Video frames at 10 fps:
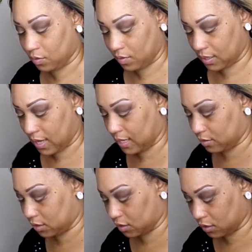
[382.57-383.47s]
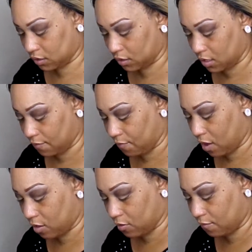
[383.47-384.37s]
I got stuff
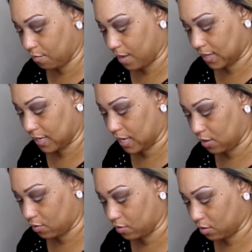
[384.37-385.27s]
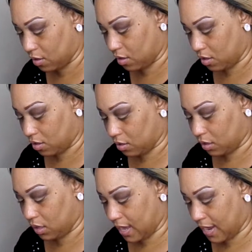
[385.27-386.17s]
all over my nail
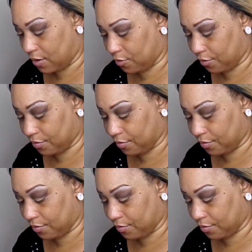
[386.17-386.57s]
liner.